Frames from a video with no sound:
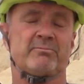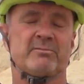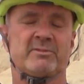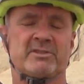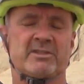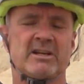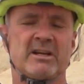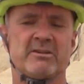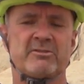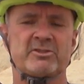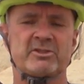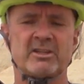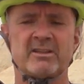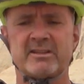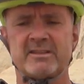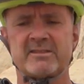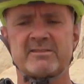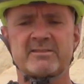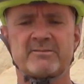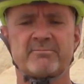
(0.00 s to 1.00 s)
scared
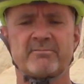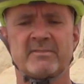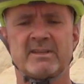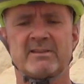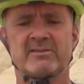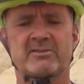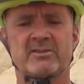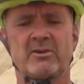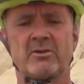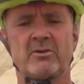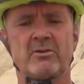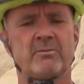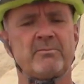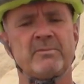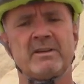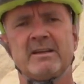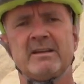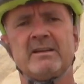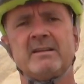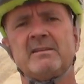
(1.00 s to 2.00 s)
shitless, so
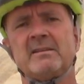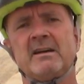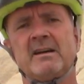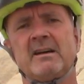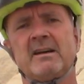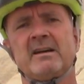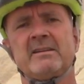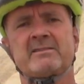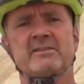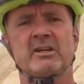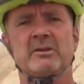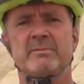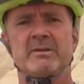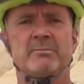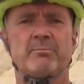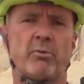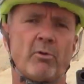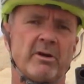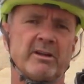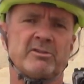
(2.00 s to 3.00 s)
uh, it's going to
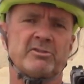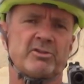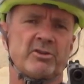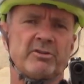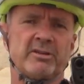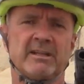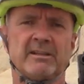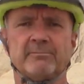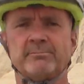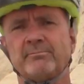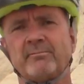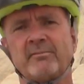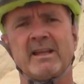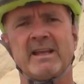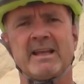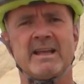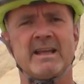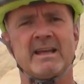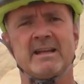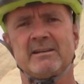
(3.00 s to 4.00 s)
be point shooting.
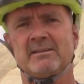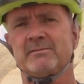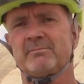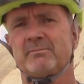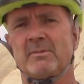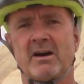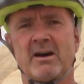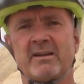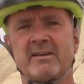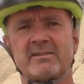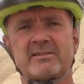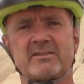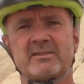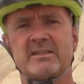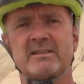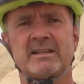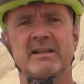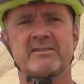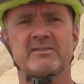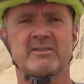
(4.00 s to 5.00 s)
And
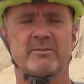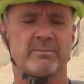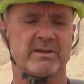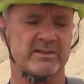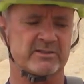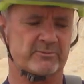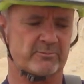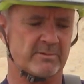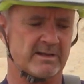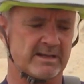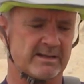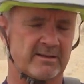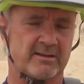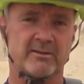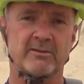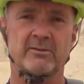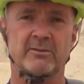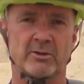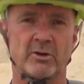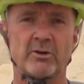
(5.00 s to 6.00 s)
honestly, that's the best way to
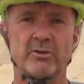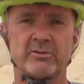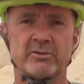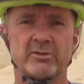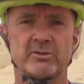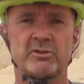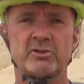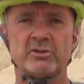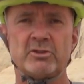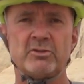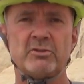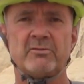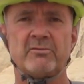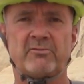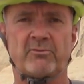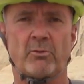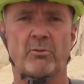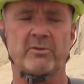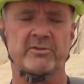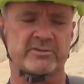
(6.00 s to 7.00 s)
learn to shoot
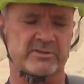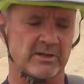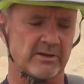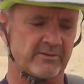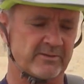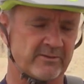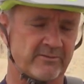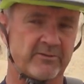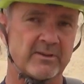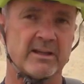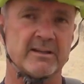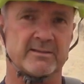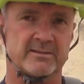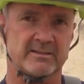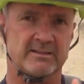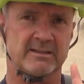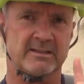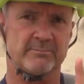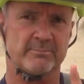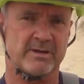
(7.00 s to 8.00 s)
for self-defense,
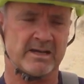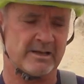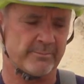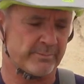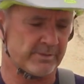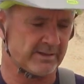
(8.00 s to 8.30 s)
in my